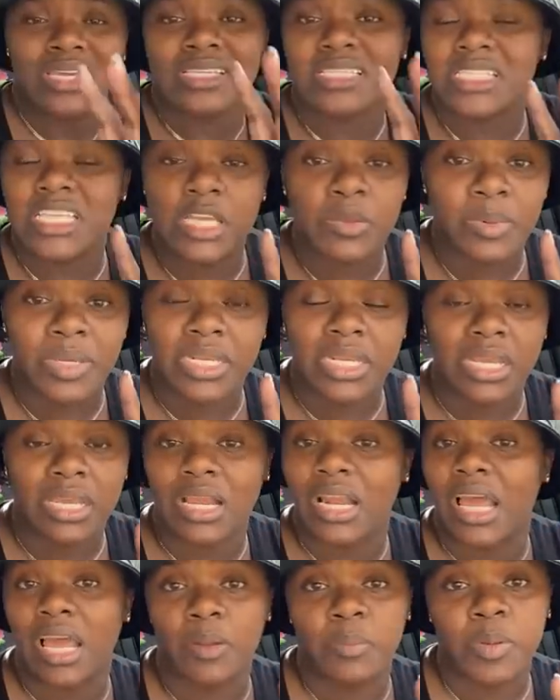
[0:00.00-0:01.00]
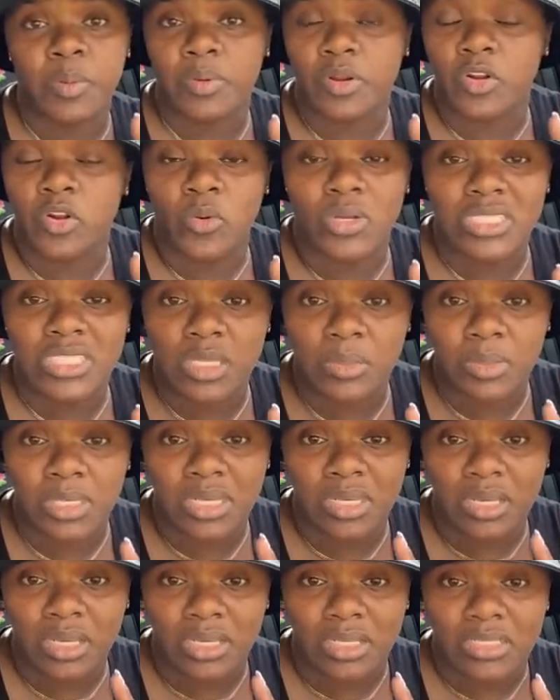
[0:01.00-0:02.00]
CBD. A lot of people don't know what
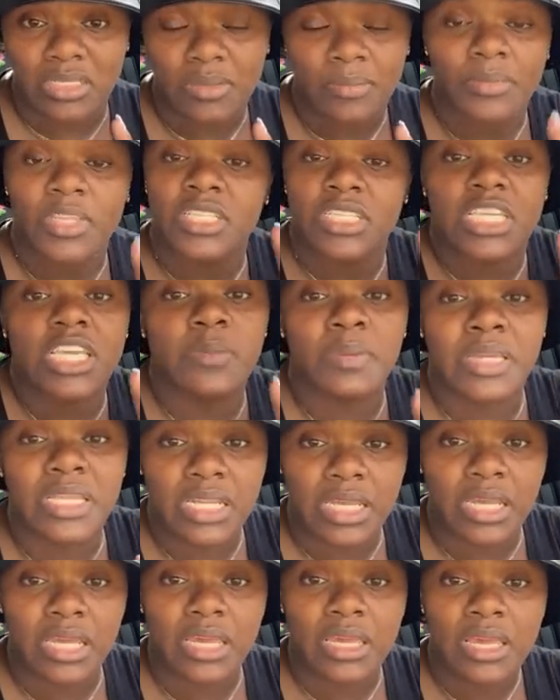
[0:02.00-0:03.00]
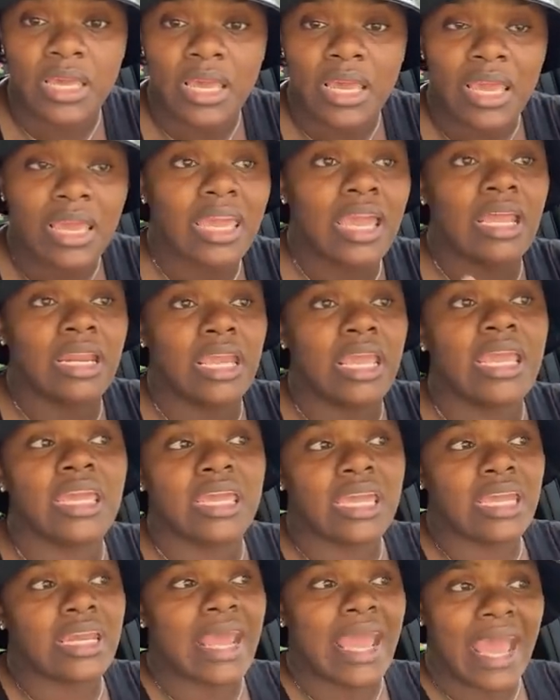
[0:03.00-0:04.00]
CBD is. CBD can it
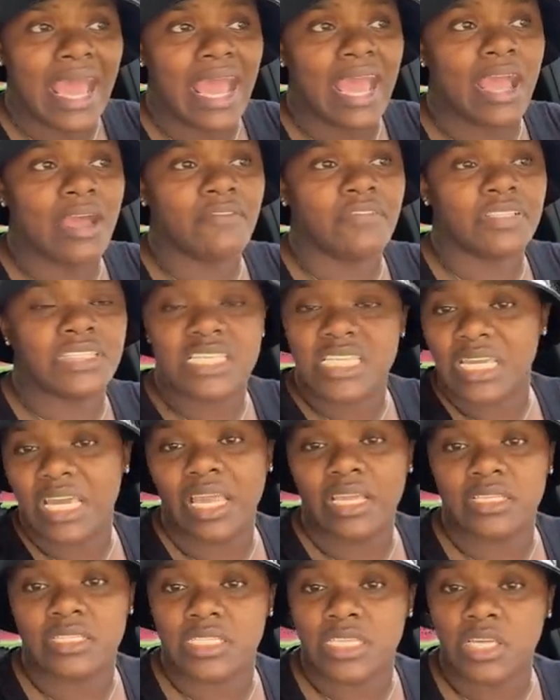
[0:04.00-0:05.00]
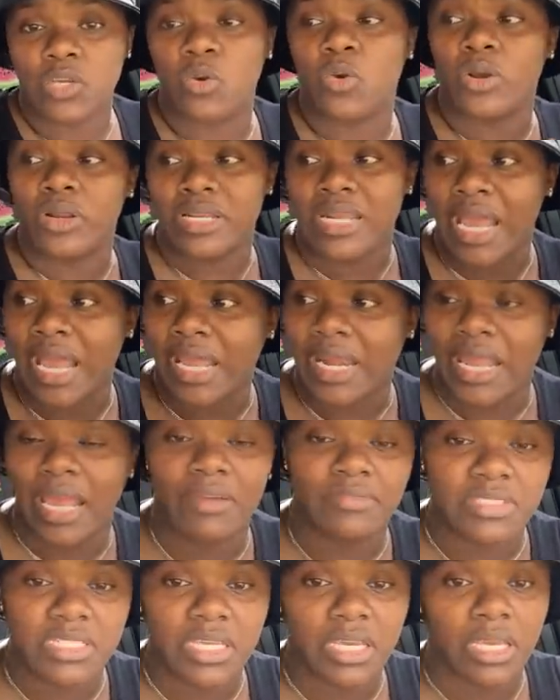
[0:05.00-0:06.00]
can have THC or not
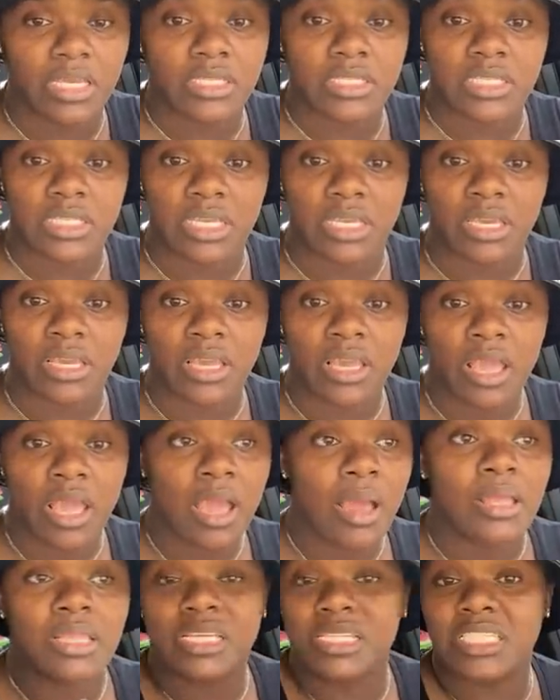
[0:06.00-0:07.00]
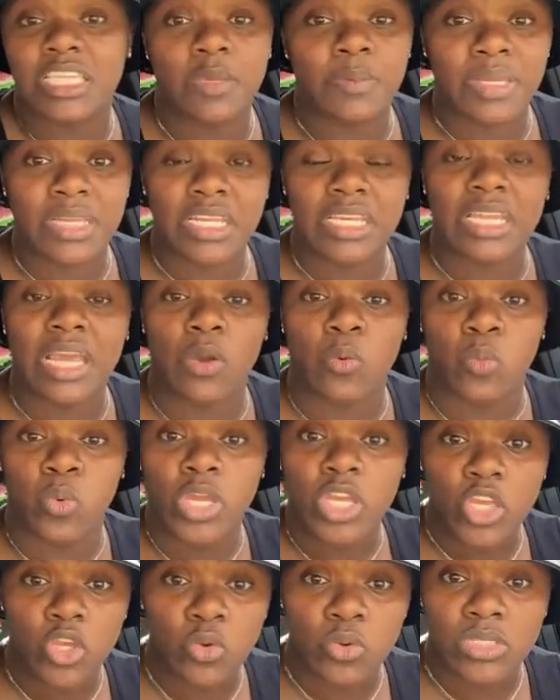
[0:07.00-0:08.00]
have THC. The CBD that
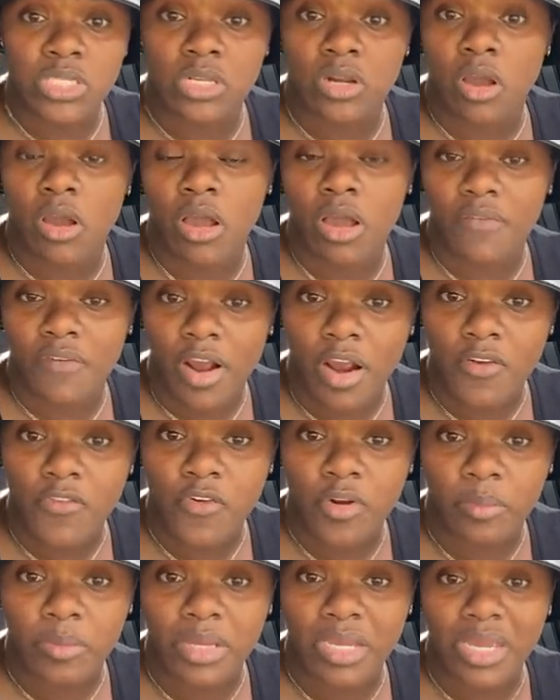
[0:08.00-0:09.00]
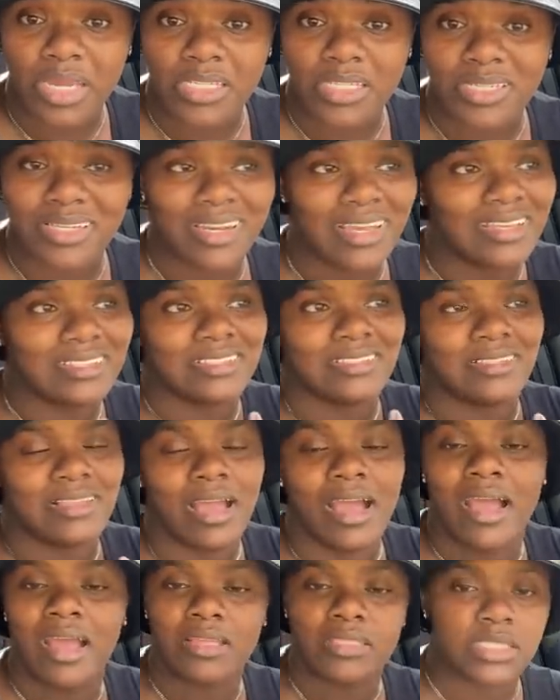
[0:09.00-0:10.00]
we use in all of our formulation is
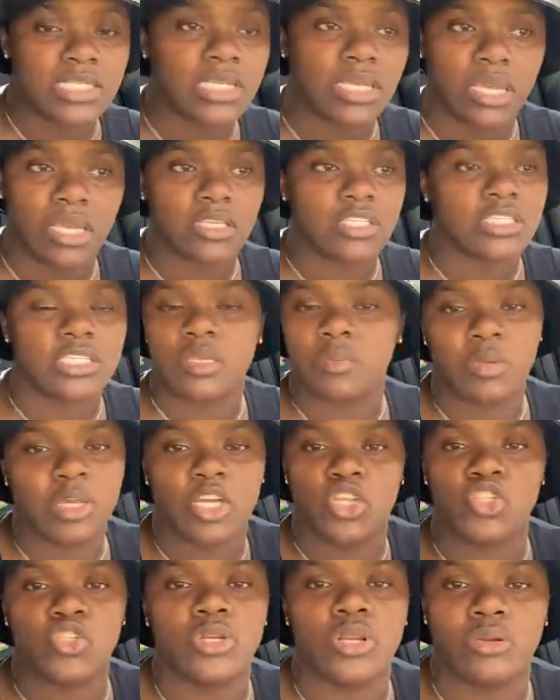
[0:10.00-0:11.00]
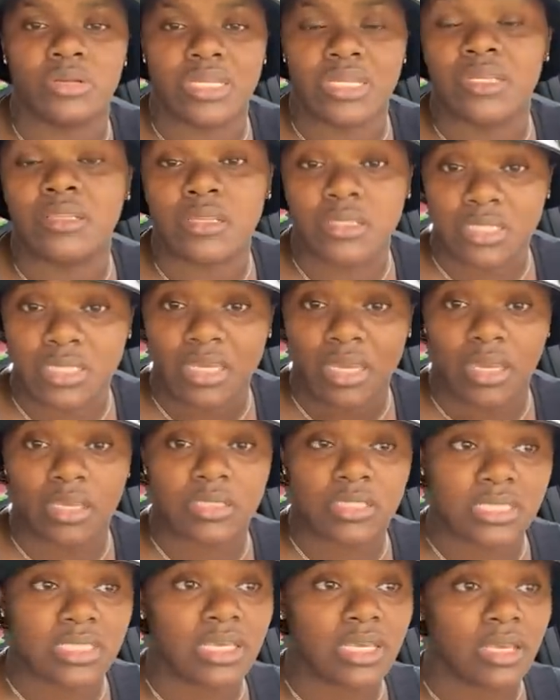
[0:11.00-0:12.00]
non-THC because you don't need the
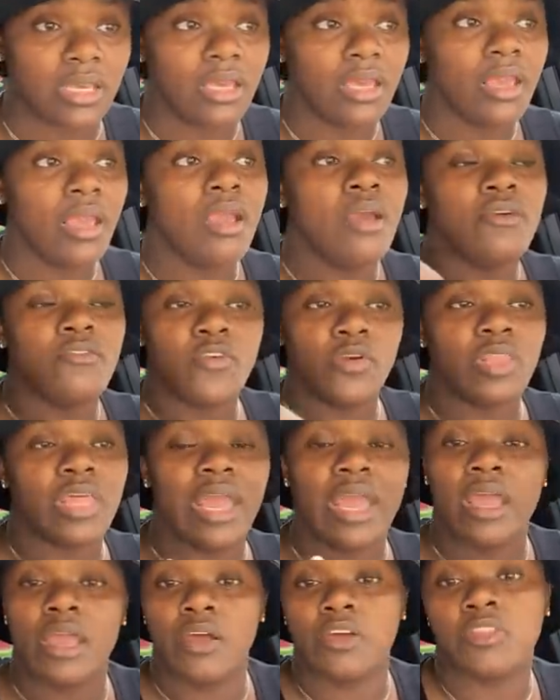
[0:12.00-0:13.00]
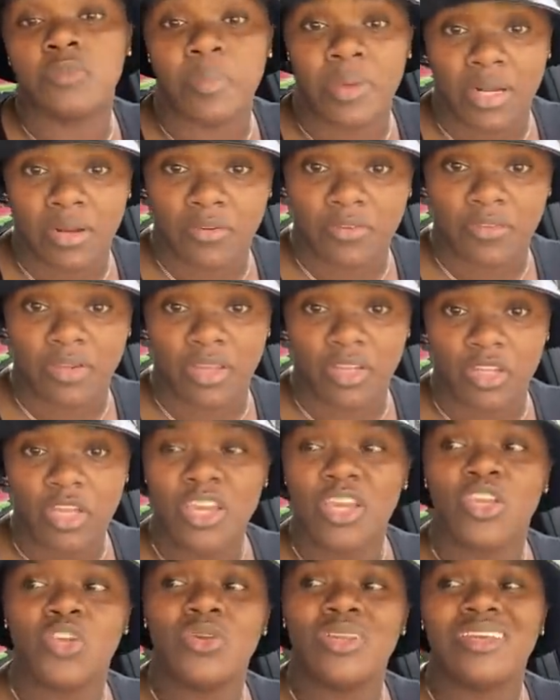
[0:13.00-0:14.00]
THC for the health benefit.
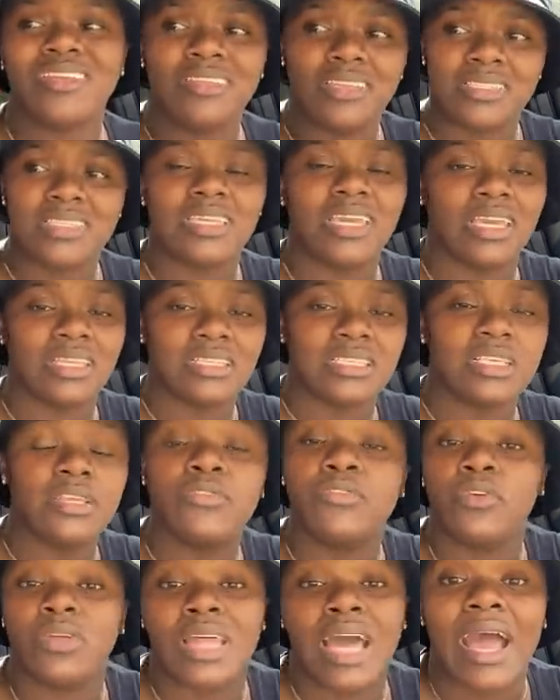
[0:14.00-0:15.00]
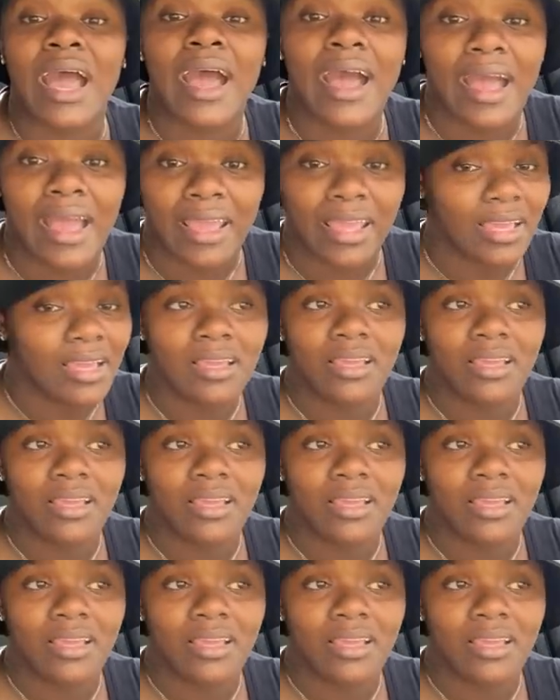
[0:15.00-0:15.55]
You need the THC for the high.